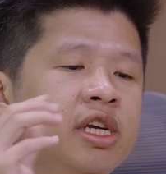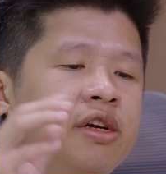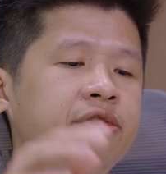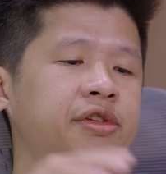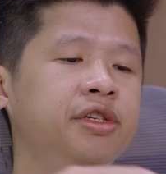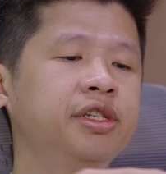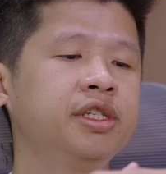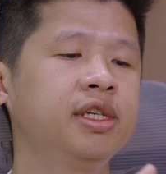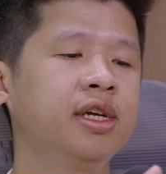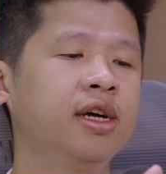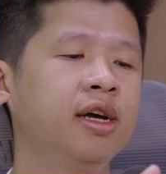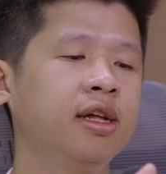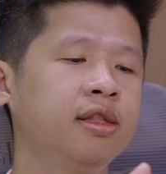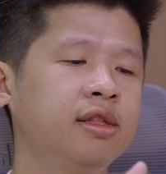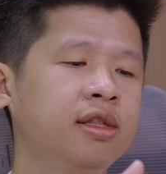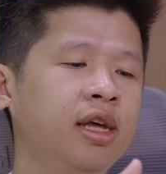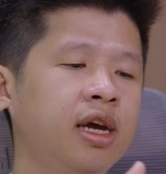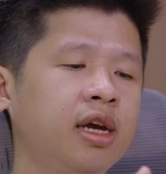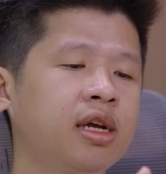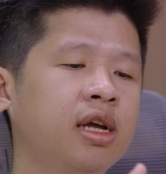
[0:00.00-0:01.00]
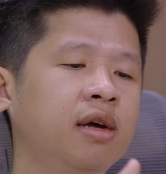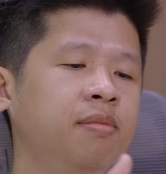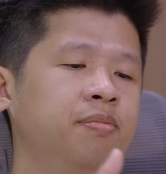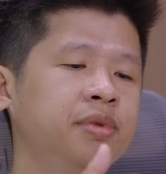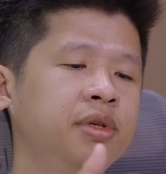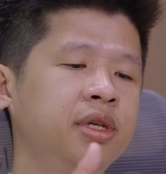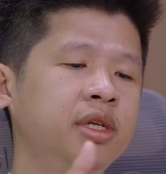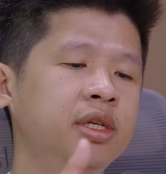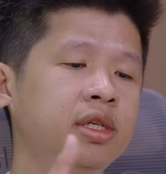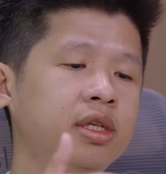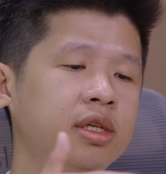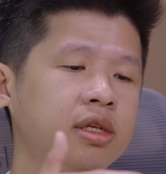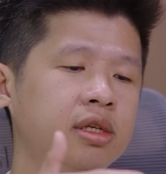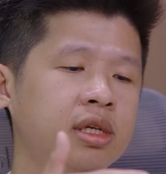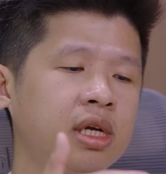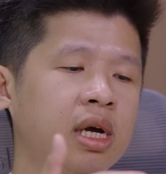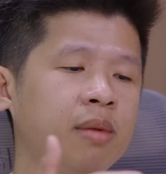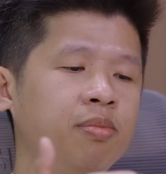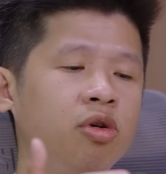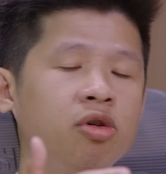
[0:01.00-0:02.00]
some of these tech companies,
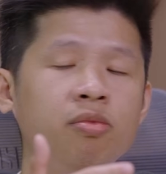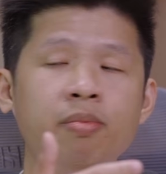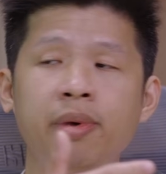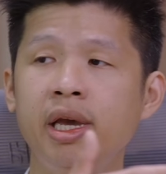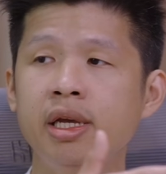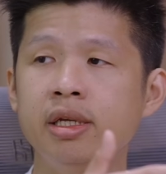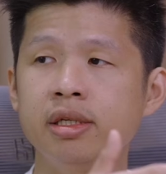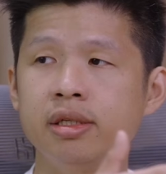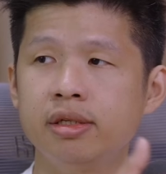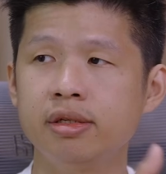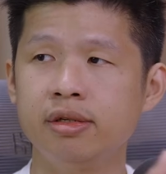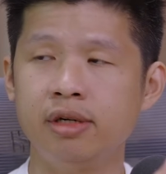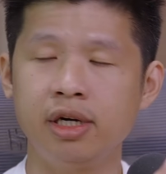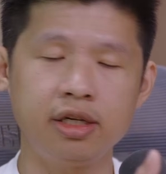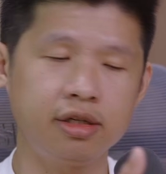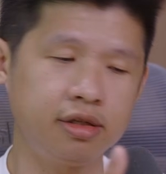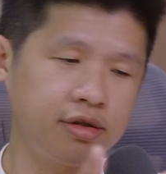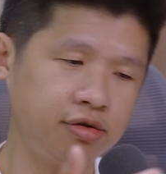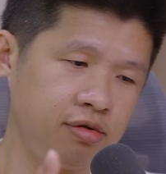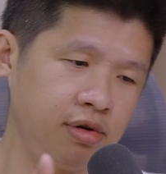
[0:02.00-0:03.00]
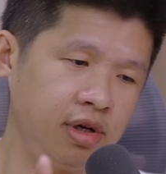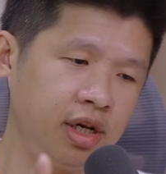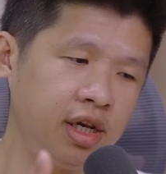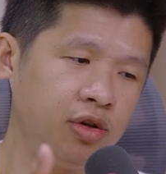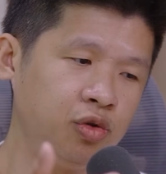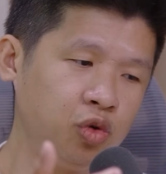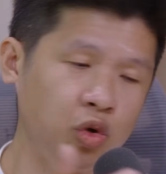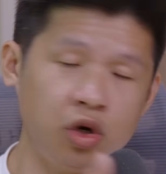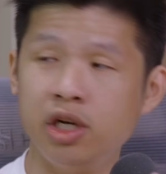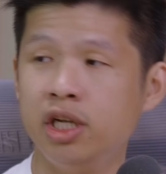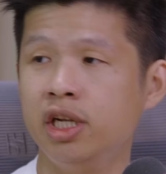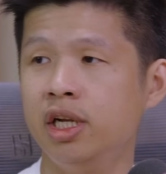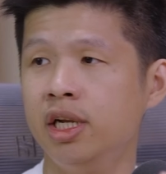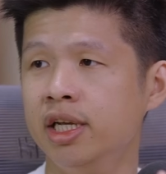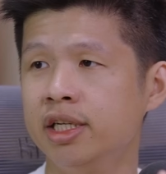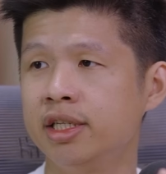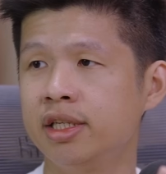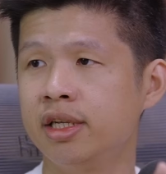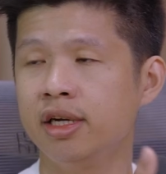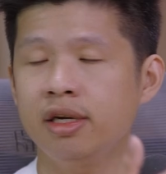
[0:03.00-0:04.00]
Singapore based, right, to dually
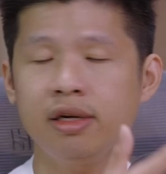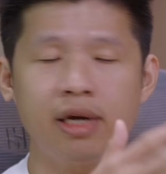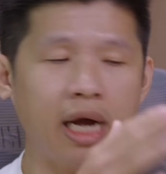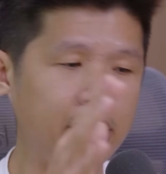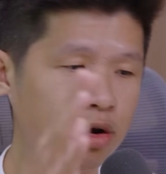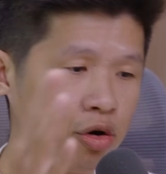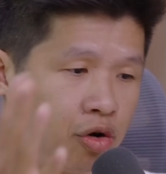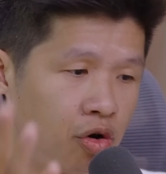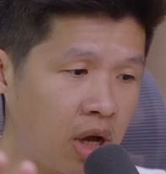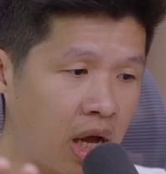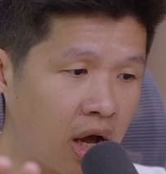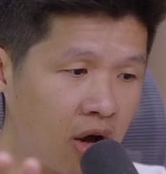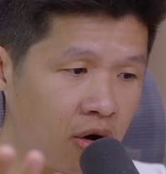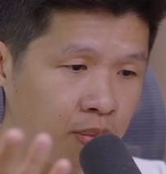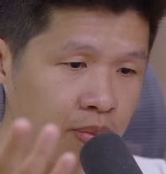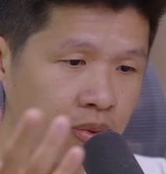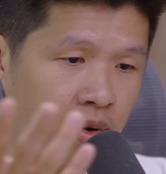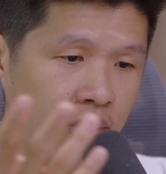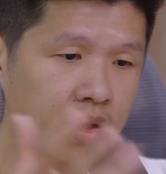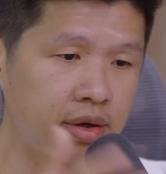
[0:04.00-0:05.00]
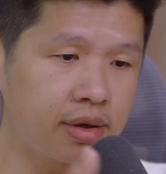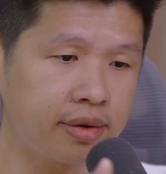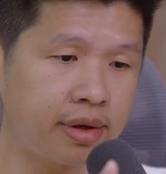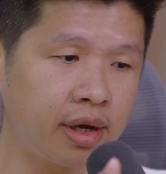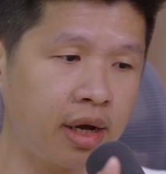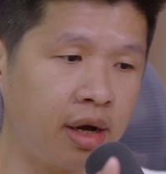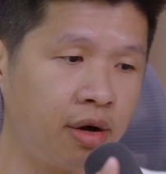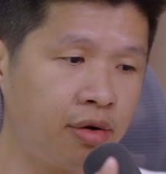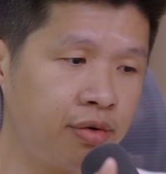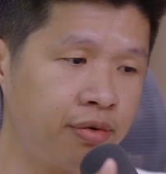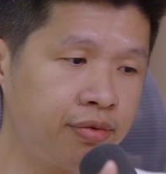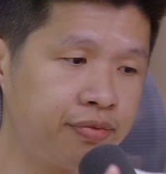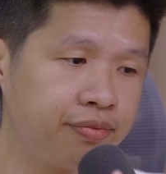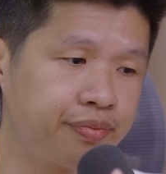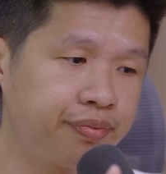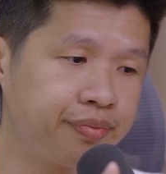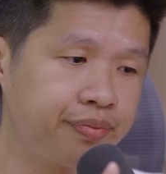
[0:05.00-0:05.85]
list here. I don't know how